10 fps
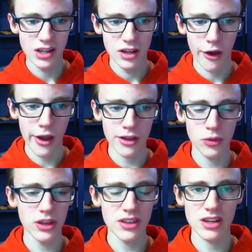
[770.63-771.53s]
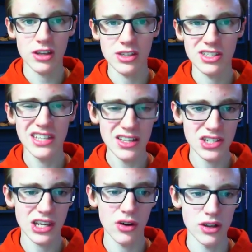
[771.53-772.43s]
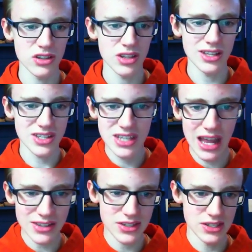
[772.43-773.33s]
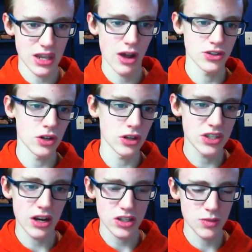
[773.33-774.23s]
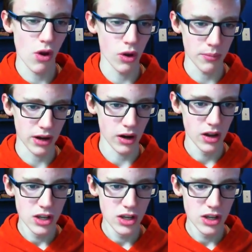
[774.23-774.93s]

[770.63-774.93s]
and the way that set scale it, it sets the scale, so you can set it smaller and bigger.